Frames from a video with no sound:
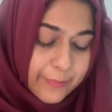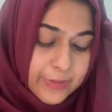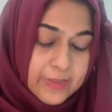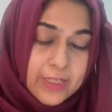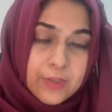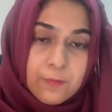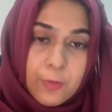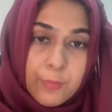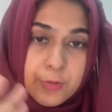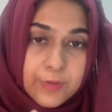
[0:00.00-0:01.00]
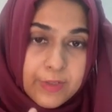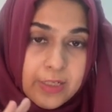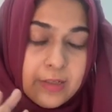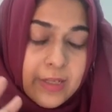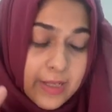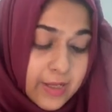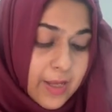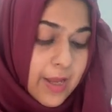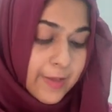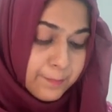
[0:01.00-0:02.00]
depreciation for motor vehicle a
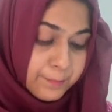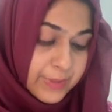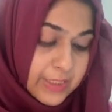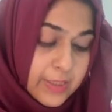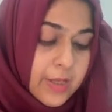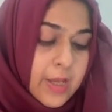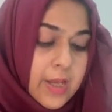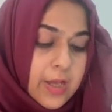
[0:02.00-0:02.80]
and b